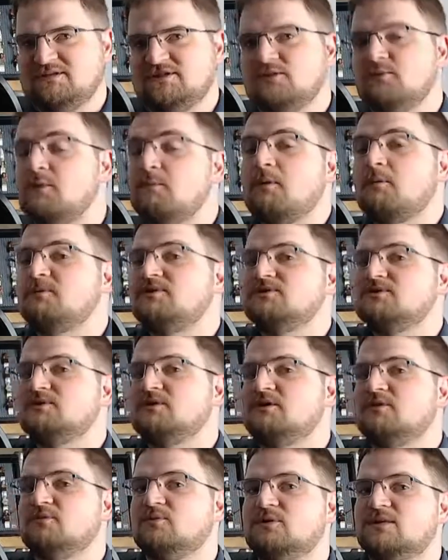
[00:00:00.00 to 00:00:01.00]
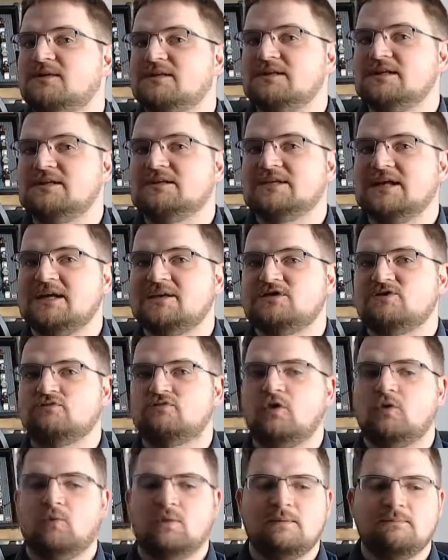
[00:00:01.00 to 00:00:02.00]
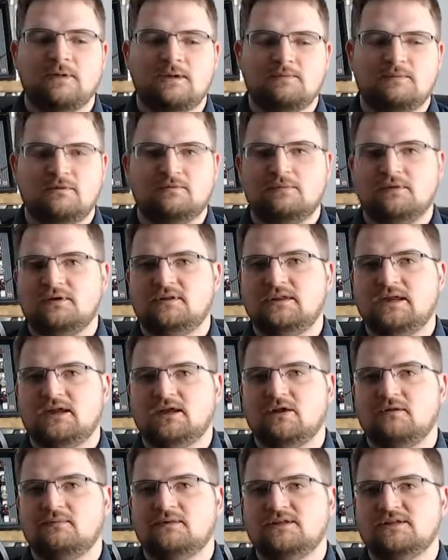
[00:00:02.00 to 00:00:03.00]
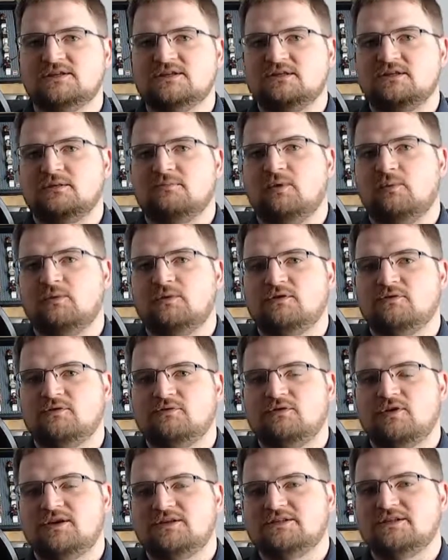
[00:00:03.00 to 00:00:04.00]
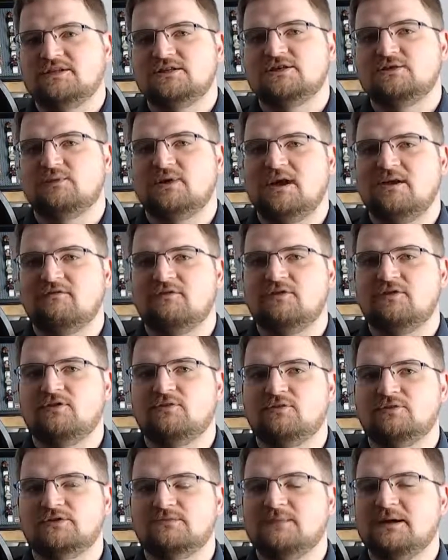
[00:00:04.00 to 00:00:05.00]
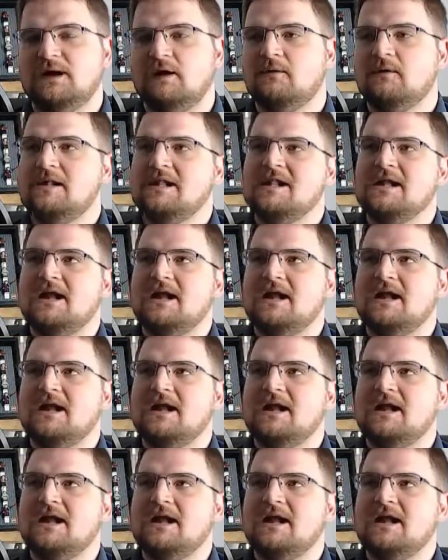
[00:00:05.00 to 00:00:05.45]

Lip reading: So we'll probably do another one of these later on when people have put in their comments and come up with other ideas that we haven't thought about.